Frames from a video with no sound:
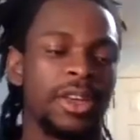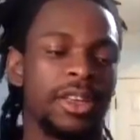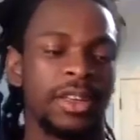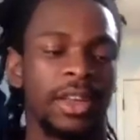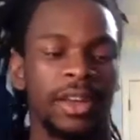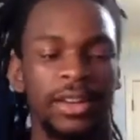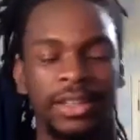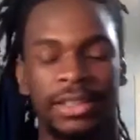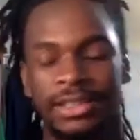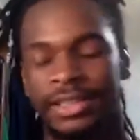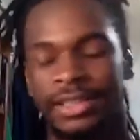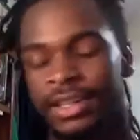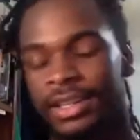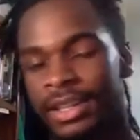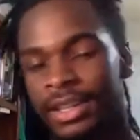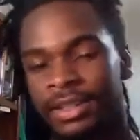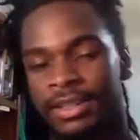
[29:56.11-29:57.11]
that sent a
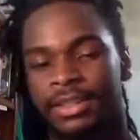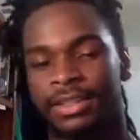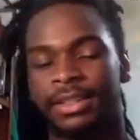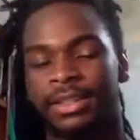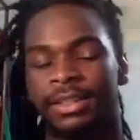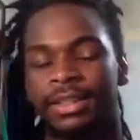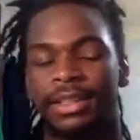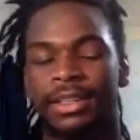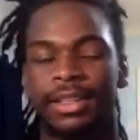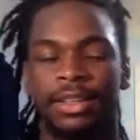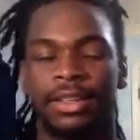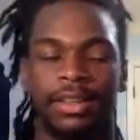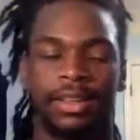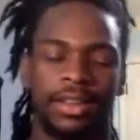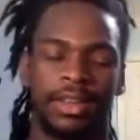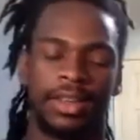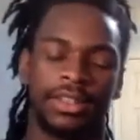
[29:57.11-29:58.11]
kid to the league.
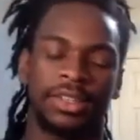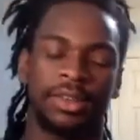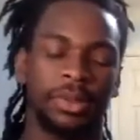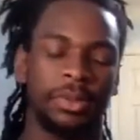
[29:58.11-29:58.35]
So we